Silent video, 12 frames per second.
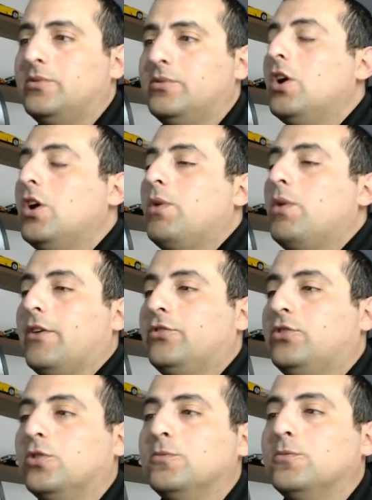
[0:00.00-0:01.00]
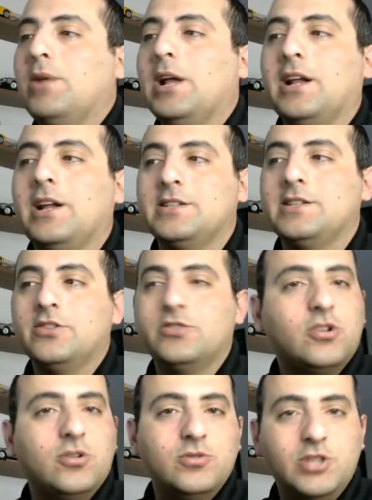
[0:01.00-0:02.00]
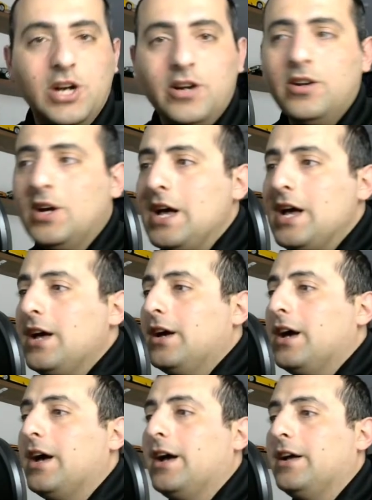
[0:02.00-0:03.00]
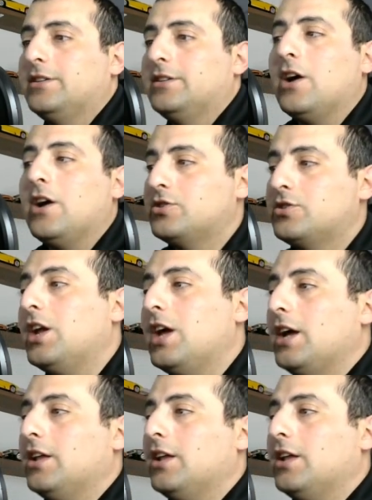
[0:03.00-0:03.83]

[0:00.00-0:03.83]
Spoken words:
We have Toon Blackluster Soldier and Chaos Creator.